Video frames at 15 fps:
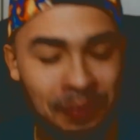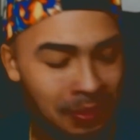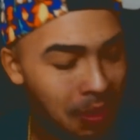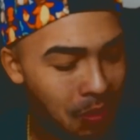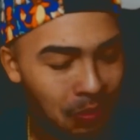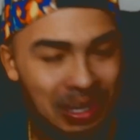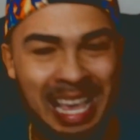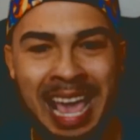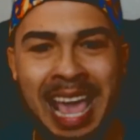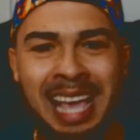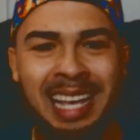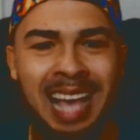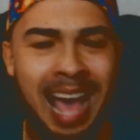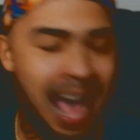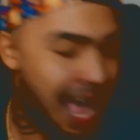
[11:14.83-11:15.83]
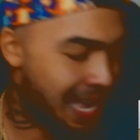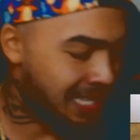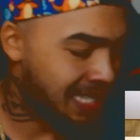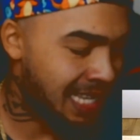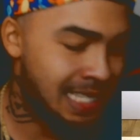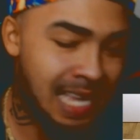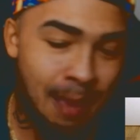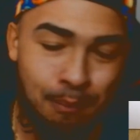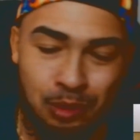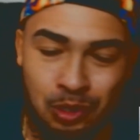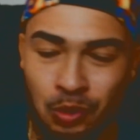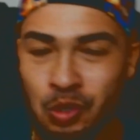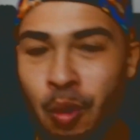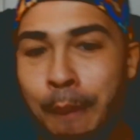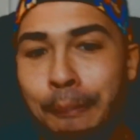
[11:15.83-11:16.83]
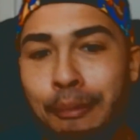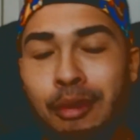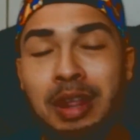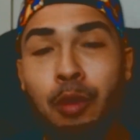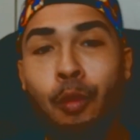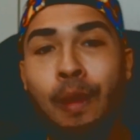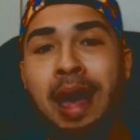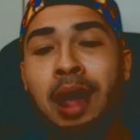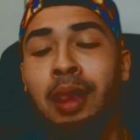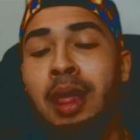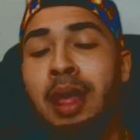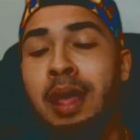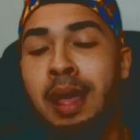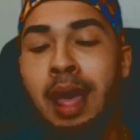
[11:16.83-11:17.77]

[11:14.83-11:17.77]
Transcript: Okay, guys, this episode's going pretty well.